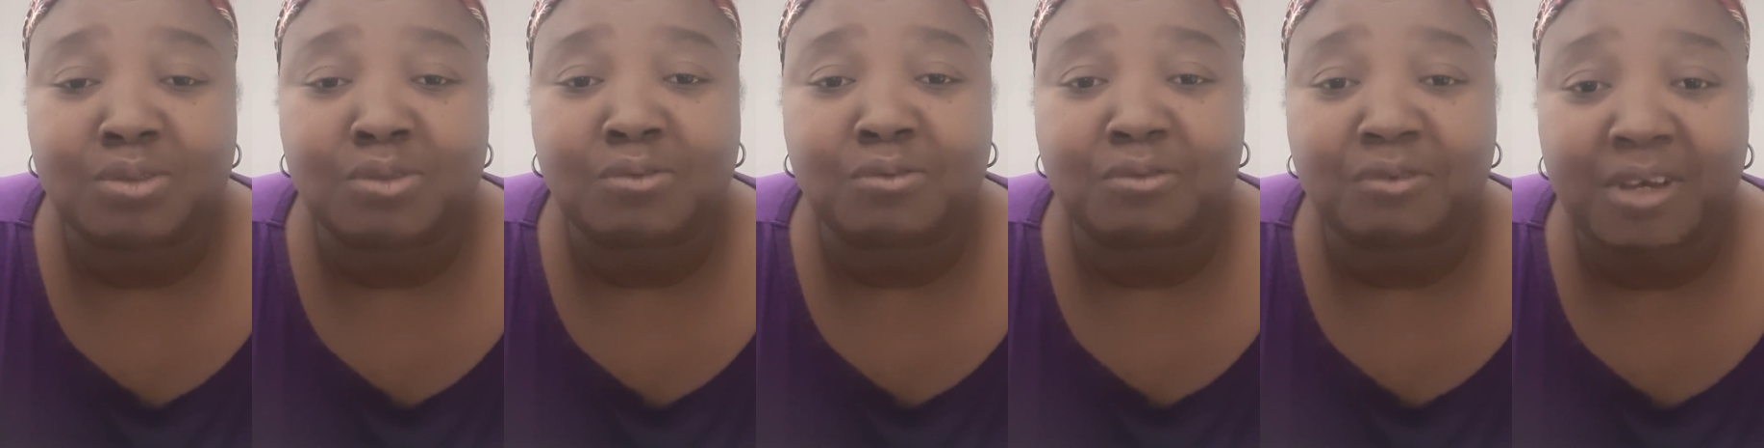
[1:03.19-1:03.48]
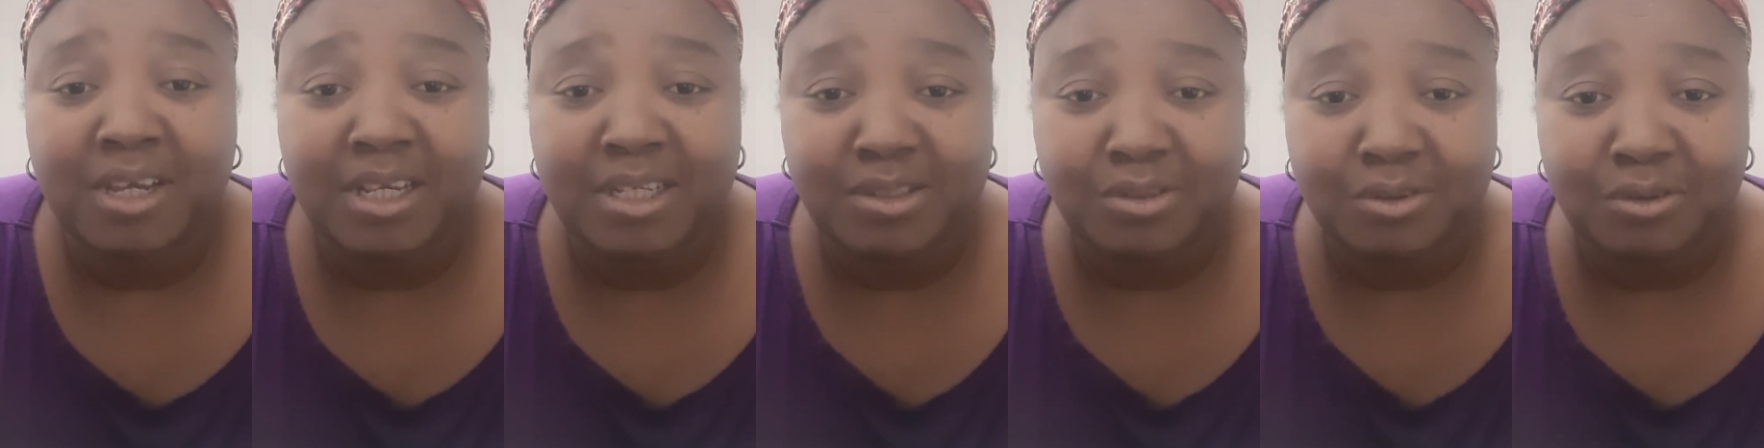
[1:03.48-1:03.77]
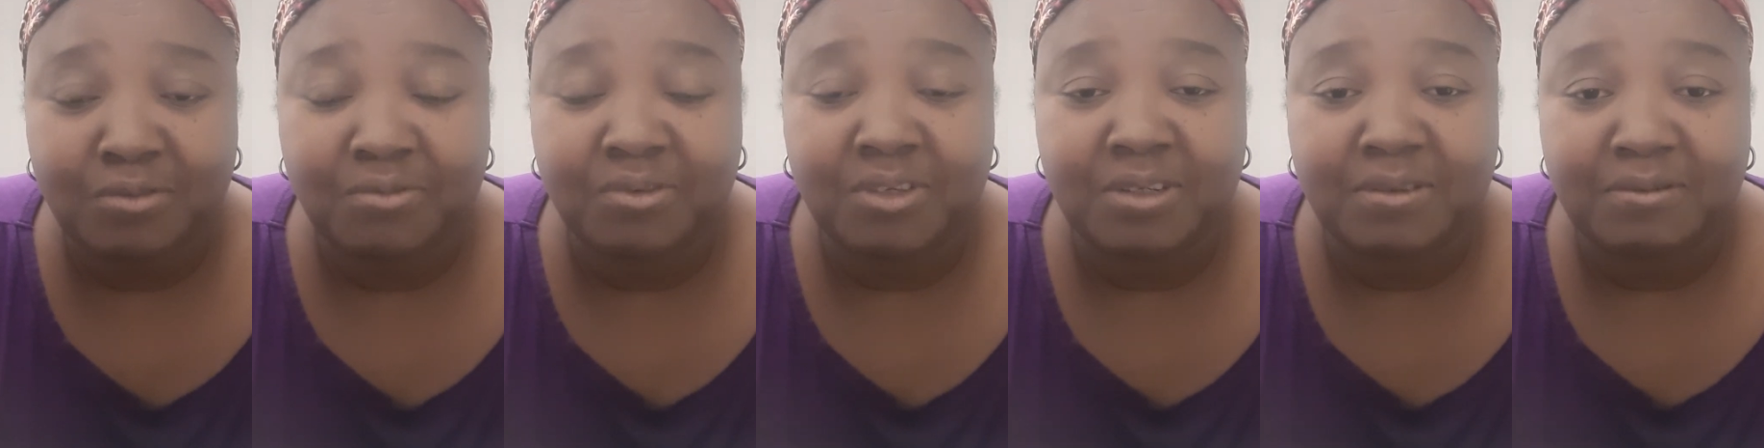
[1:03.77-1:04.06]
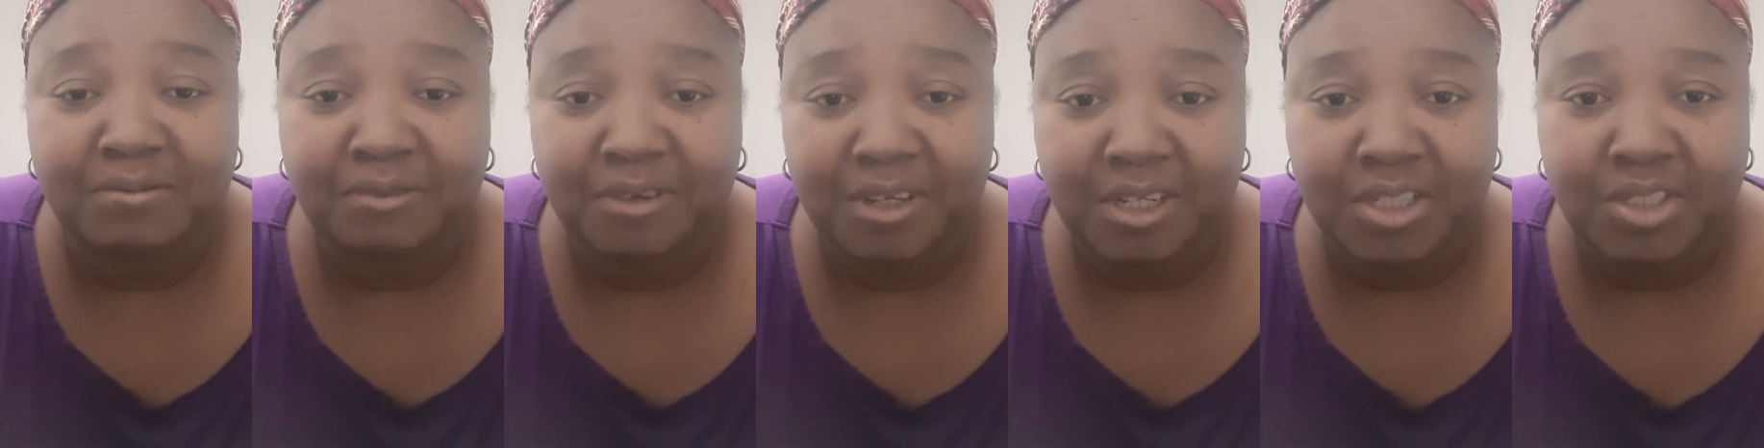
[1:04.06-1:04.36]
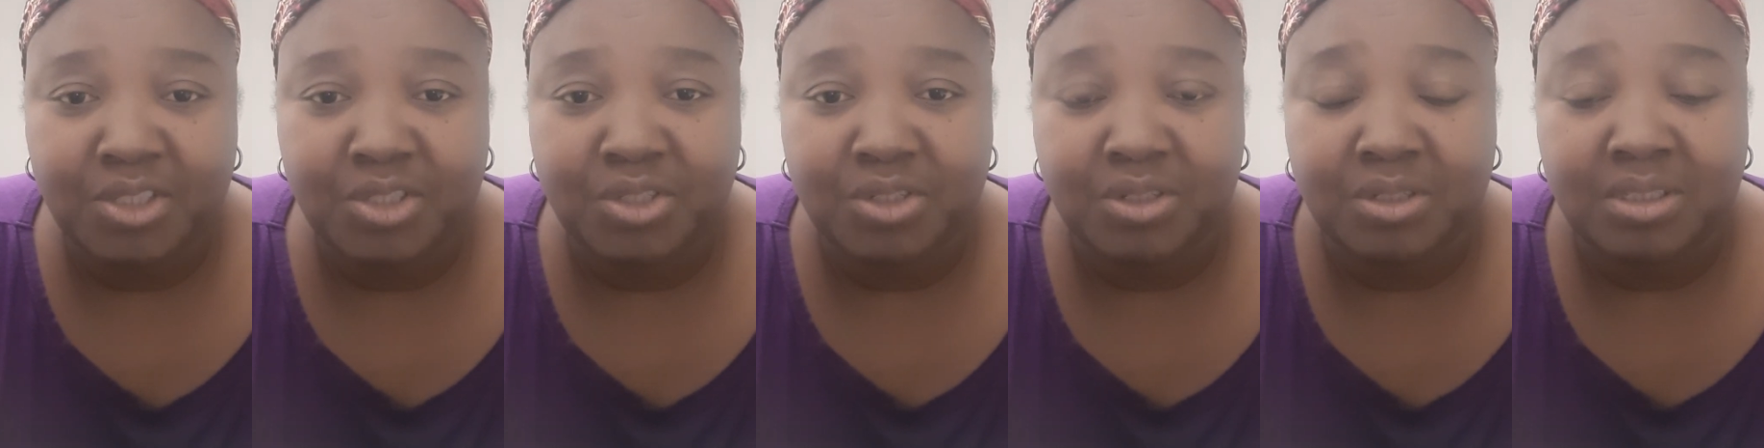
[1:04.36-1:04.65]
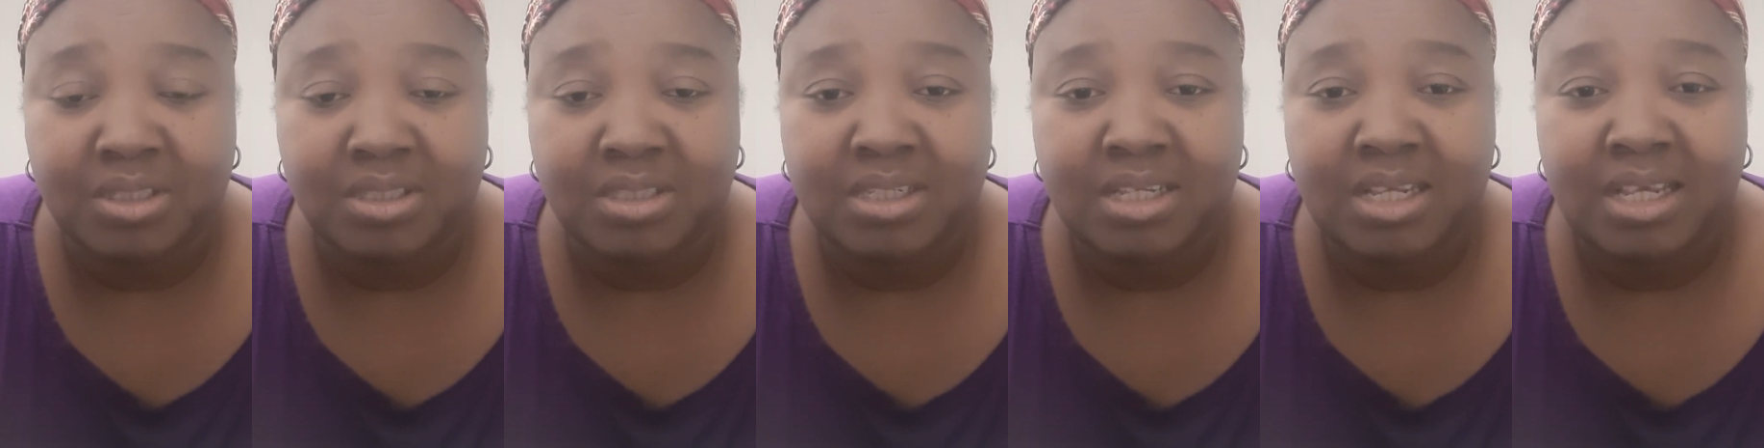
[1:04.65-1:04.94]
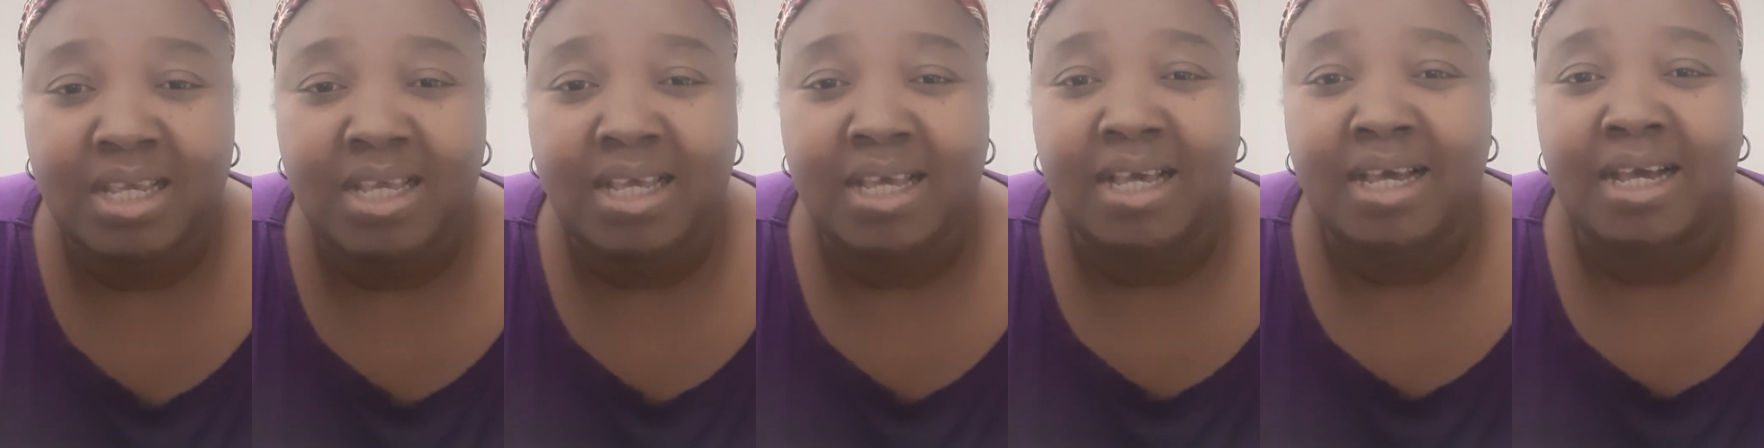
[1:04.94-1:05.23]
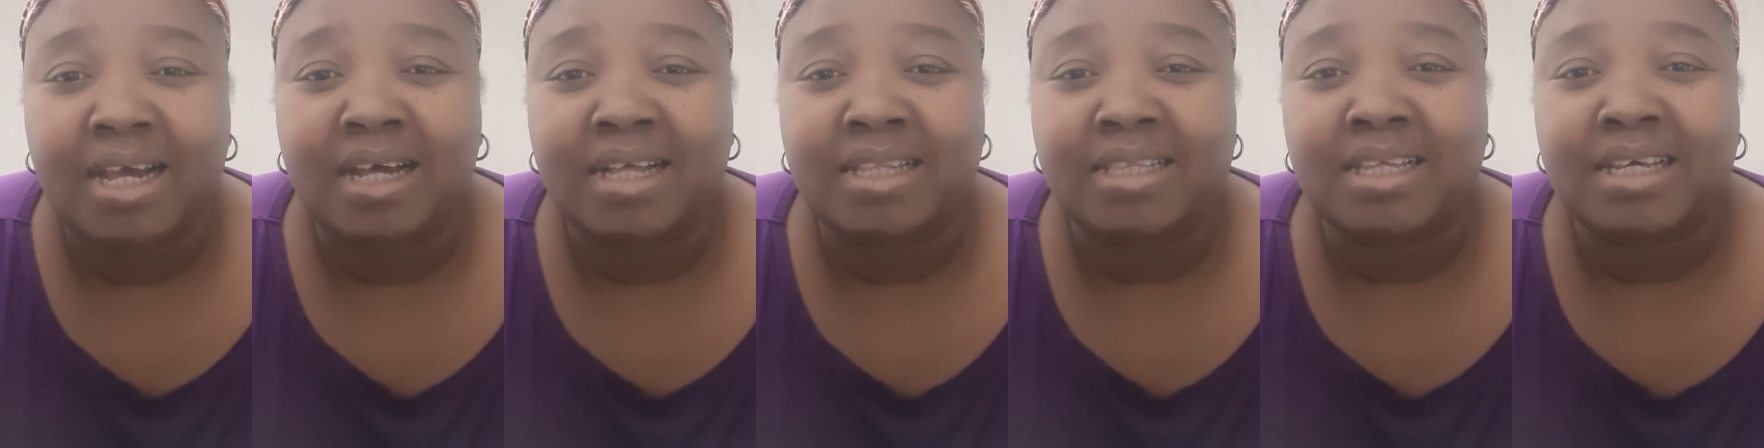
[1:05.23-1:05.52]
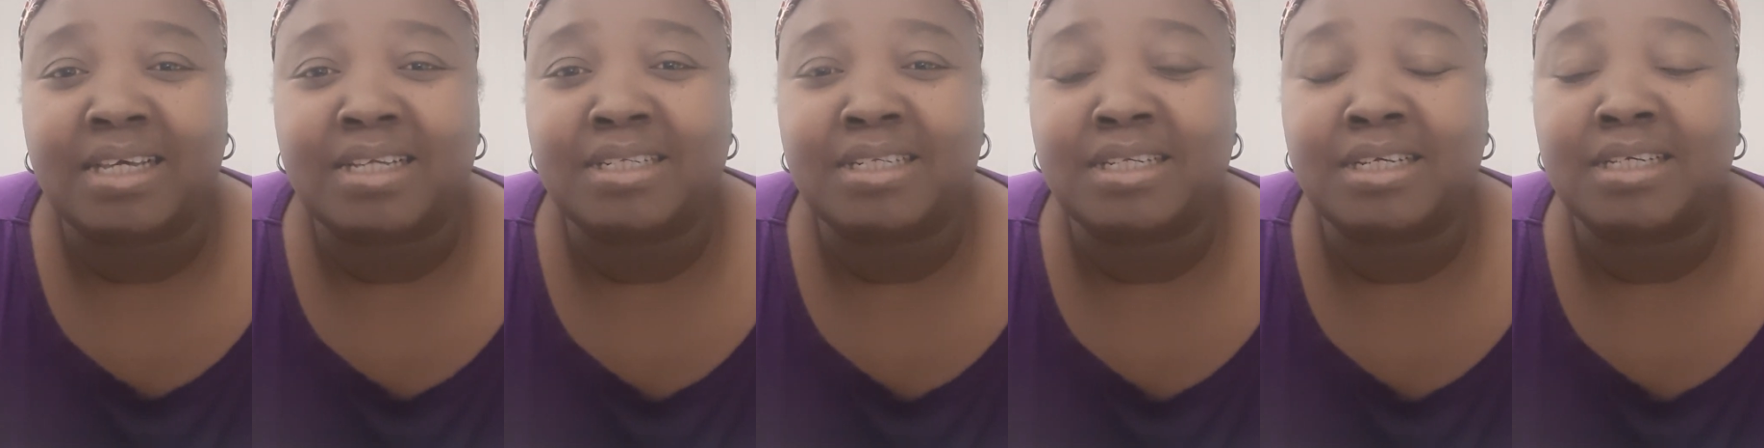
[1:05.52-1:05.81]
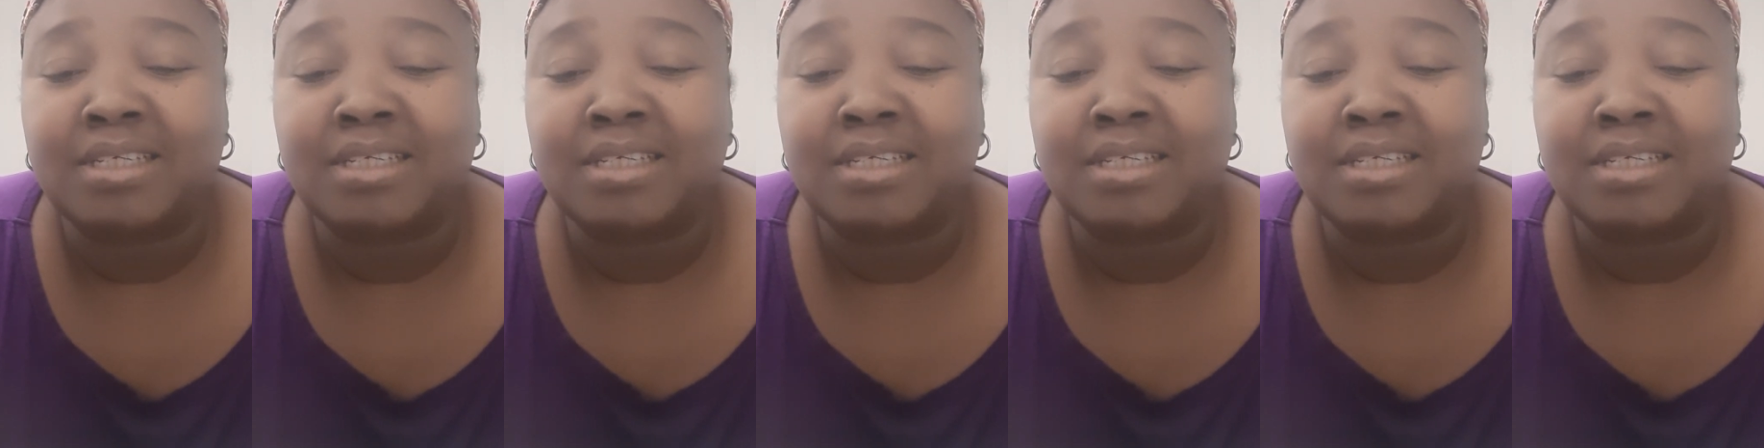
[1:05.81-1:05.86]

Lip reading: to fight off infections. And then there